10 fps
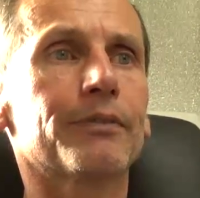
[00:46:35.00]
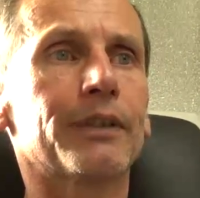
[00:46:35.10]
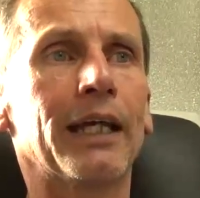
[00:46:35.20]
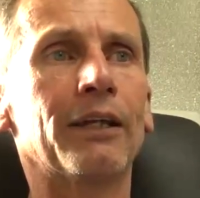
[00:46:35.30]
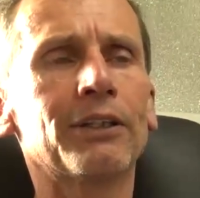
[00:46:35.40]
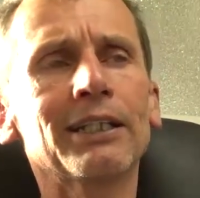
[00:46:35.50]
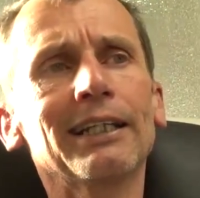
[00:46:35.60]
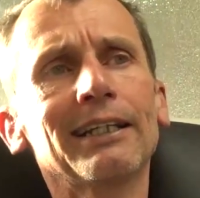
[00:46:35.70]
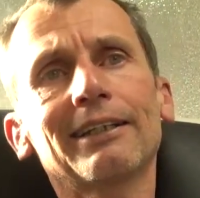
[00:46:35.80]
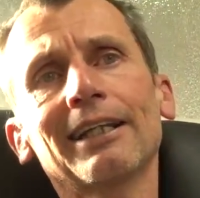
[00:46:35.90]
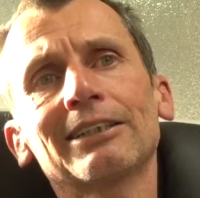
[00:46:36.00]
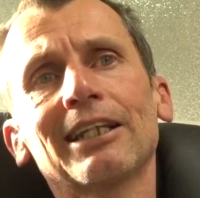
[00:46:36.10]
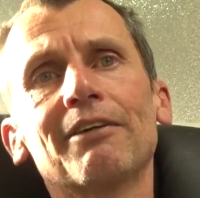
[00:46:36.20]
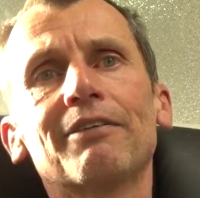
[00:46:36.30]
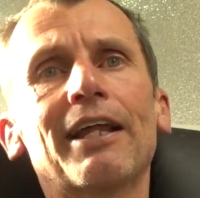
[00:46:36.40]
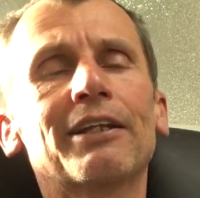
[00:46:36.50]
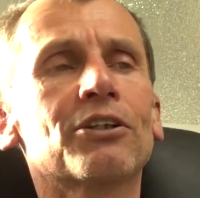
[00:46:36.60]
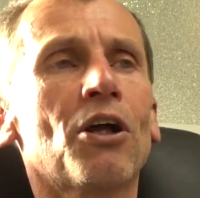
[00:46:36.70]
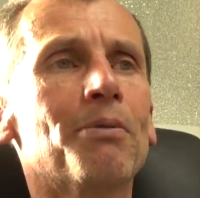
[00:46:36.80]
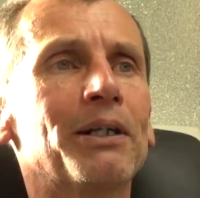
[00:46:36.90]
Yeah, look, let's leave it there. There's
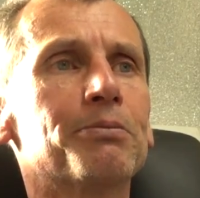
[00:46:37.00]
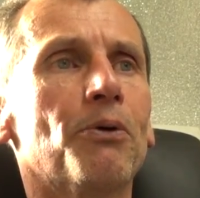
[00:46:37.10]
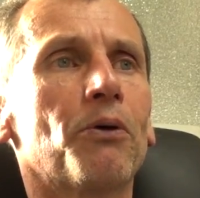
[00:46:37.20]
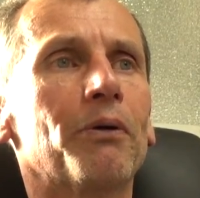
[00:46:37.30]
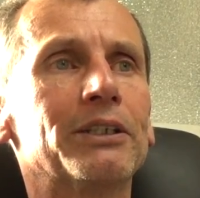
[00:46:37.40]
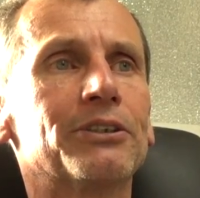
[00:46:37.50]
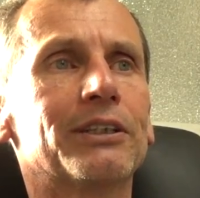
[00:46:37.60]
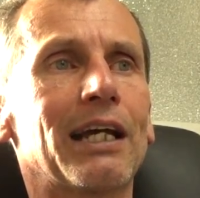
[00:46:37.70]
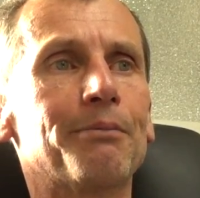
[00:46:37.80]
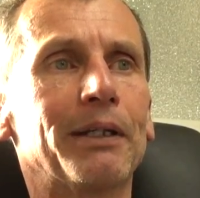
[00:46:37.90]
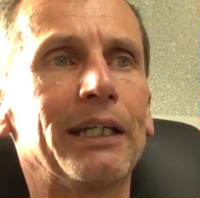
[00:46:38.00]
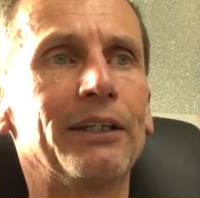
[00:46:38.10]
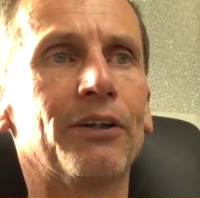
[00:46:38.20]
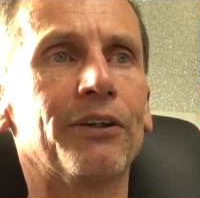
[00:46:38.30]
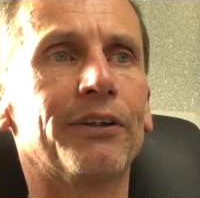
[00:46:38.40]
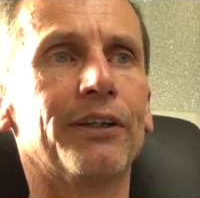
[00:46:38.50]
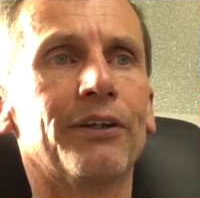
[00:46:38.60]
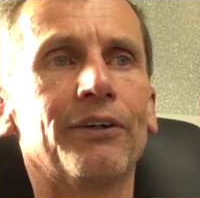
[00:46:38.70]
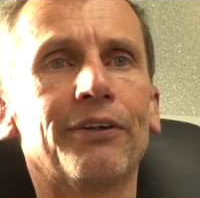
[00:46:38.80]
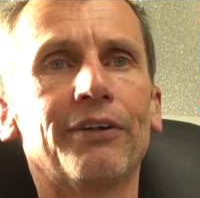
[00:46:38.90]
a whole bunch more questions coming in on
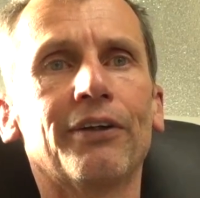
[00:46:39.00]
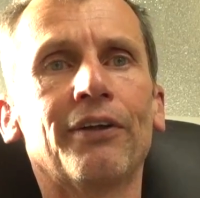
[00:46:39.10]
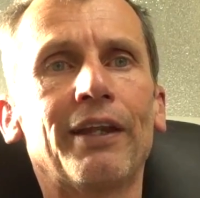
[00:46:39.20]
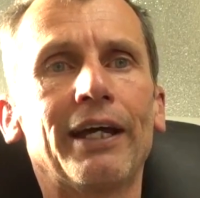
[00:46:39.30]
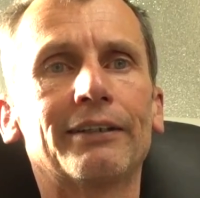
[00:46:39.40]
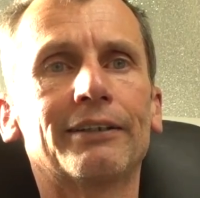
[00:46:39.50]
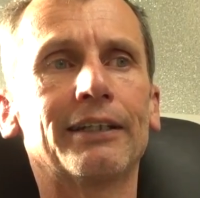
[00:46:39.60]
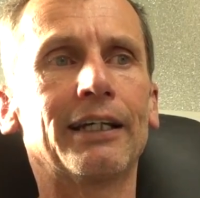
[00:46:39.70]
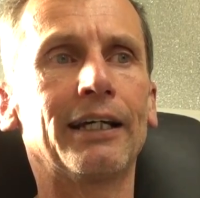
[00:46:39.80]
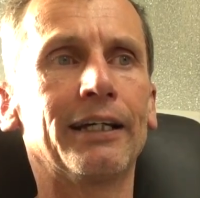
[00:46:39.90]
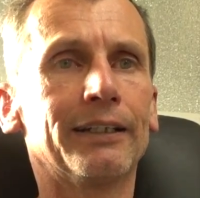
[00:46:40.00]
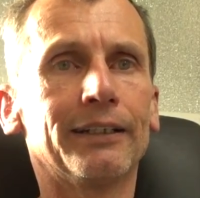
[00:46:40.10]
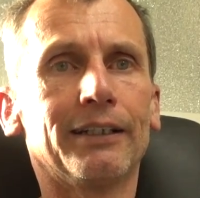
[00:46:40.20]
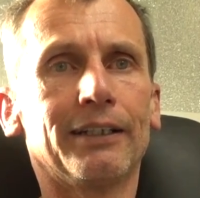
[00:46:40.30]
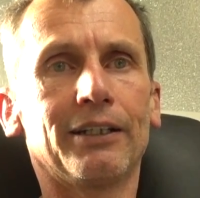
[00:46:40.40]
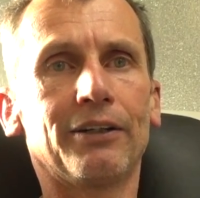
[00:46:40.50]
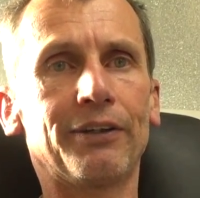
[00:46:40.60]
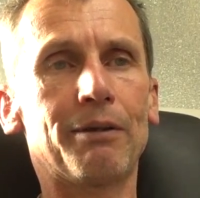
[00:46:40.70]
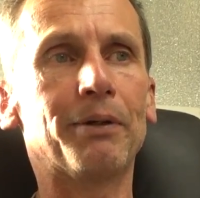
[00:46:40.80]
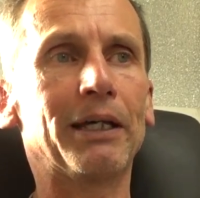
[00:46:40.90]
that on
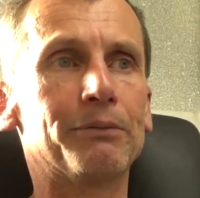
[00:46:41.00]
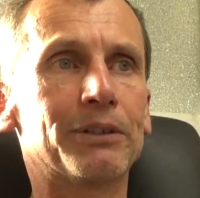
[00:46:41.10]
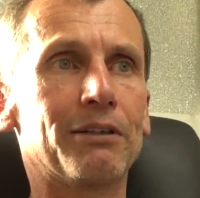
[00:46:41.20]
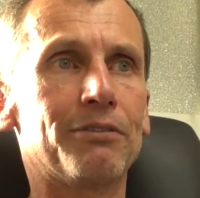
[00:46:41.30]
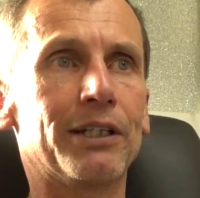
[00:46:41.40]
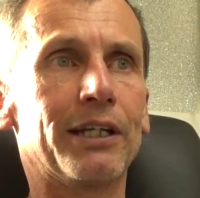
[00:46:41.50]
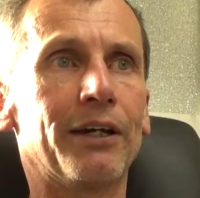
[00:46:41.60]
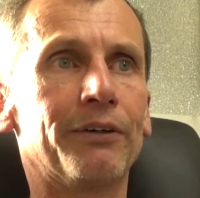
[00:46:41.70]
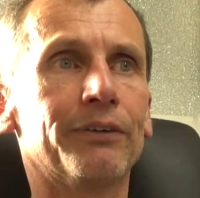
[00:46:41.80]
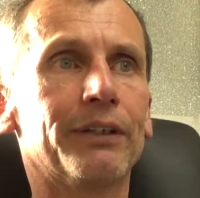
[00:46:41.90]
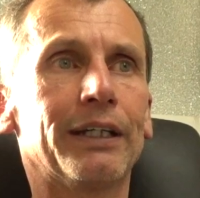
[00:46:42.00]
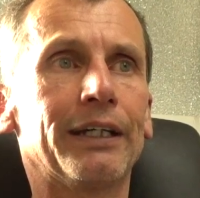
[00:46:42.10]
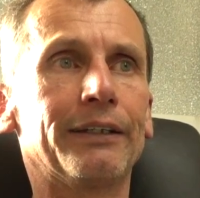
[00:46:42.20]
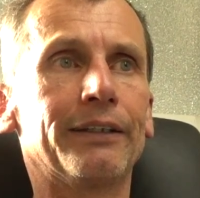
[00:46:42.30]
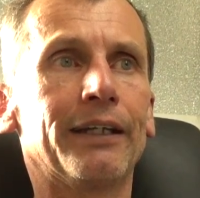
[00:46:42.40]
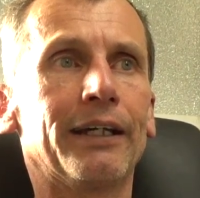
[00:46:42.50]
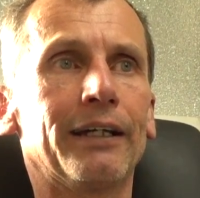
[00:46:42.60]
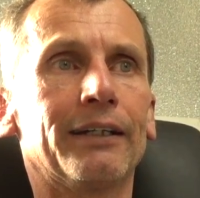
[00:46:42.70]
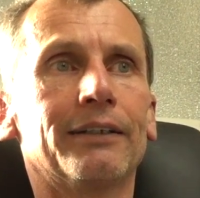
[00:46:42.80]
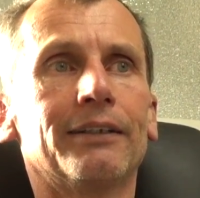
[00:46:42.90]
the BMC video, and
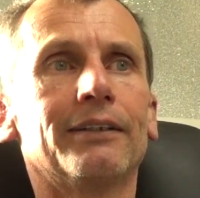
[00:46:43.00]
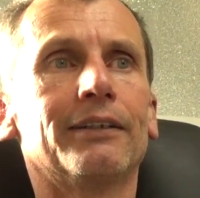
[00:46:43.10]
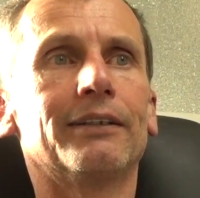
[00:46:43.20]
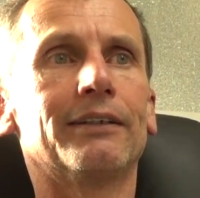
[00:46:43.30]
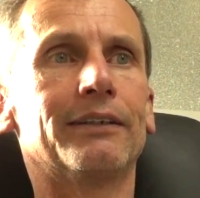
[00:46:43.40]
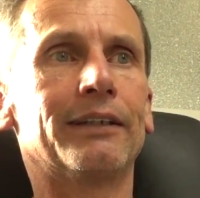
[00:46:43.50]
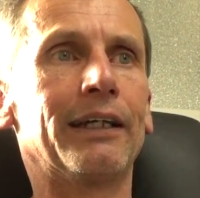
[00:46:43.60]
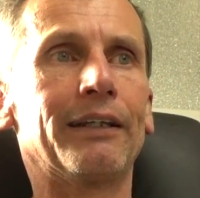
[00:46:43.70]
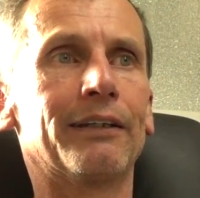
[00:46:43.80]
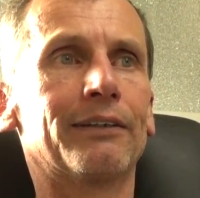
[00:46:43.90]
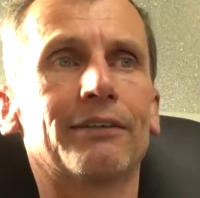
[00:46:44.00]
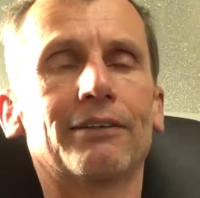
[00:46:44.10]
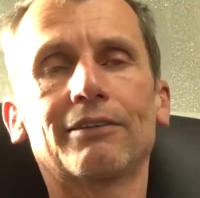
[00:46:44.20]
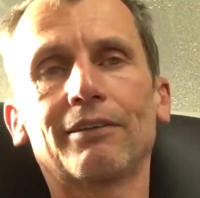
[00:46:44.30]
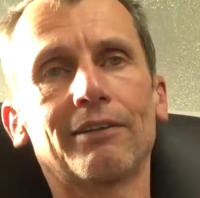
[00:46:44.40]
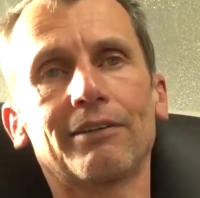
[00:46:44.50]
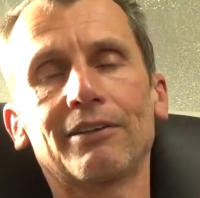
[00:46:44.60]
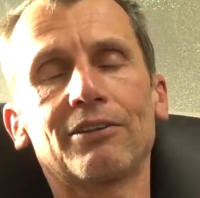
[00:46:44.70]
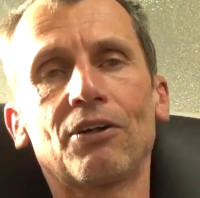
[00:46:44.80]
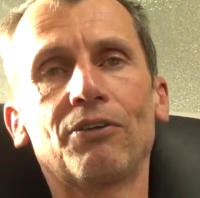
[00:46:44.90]
yeah,
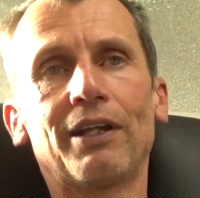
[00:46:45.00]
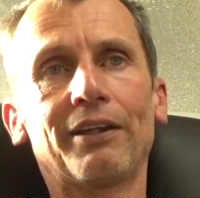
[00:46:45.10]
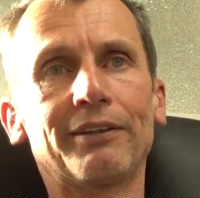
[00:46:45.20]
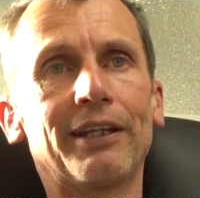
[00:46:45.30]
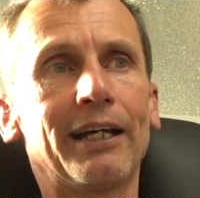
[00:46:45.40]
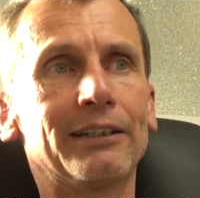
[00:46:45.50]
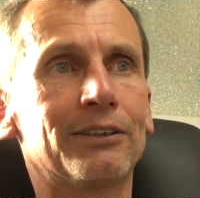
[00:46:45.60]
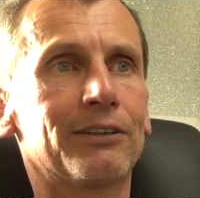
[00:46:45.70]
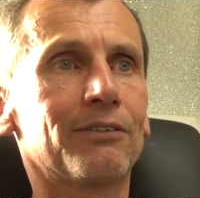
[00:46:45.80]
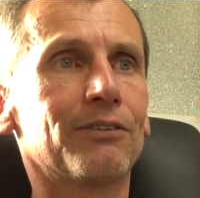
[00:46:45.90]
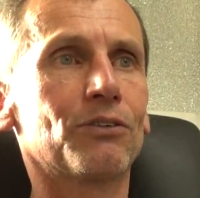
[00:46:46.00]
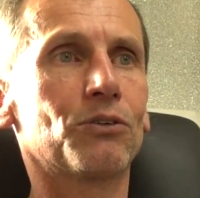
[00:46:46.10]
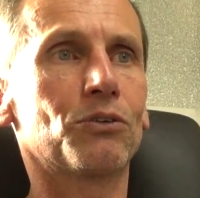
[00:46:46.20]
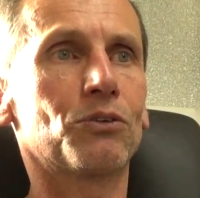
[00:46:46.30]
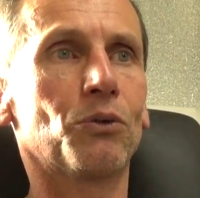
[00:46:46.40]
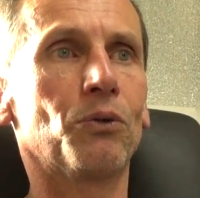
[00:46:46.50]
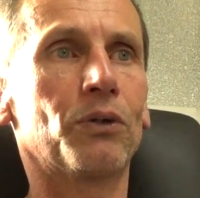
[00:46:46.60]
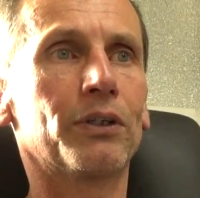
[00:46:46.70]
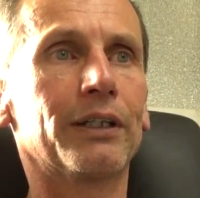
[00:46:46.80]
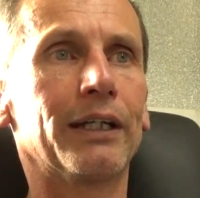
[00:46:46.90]
that's a whole nother day's talk.